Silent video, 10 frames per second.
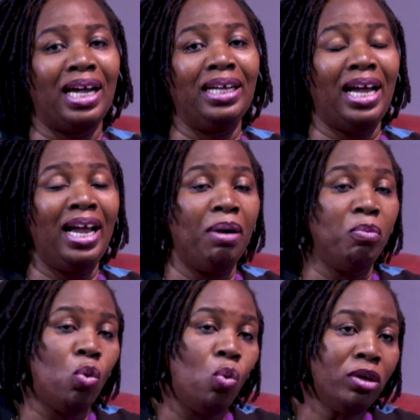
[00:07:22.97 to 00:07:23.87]
And I am
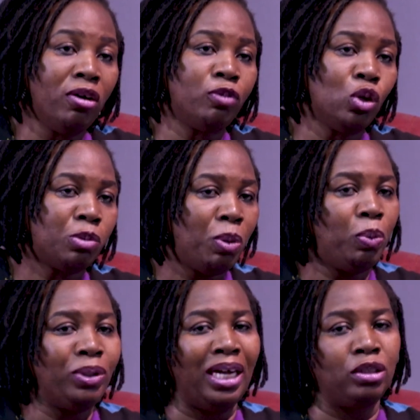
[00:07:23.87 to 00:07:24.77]
one of those
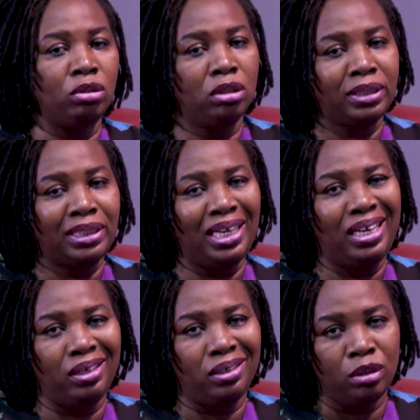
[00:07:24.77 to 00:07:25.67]
people that do not
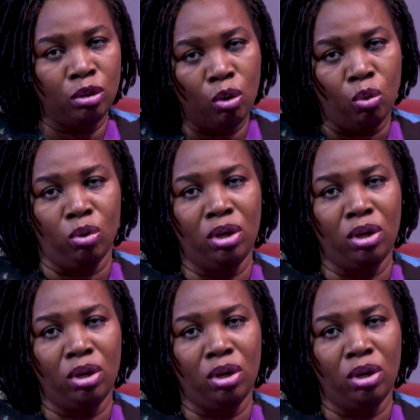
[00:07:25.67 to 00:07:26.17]
take no.